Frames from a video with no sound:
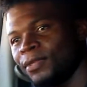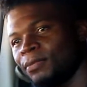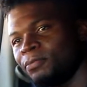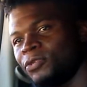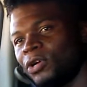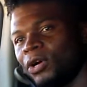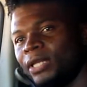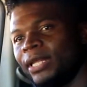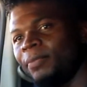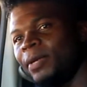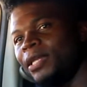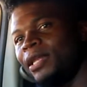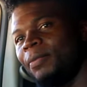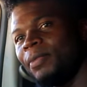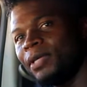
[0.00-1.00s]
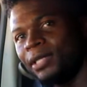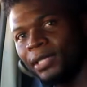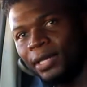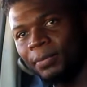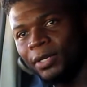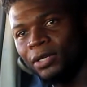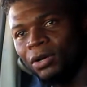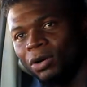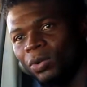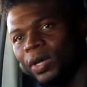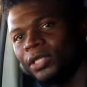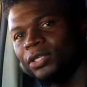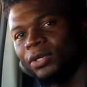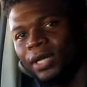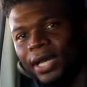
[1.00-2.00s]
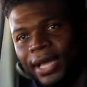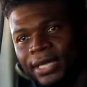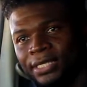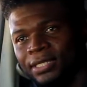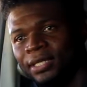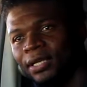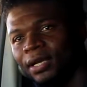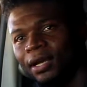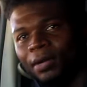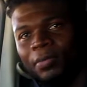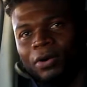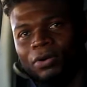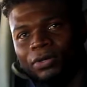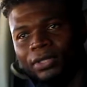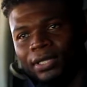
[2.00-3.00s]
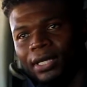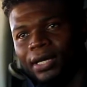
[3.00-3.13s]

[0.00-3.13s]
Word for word: So let me know what you guys think about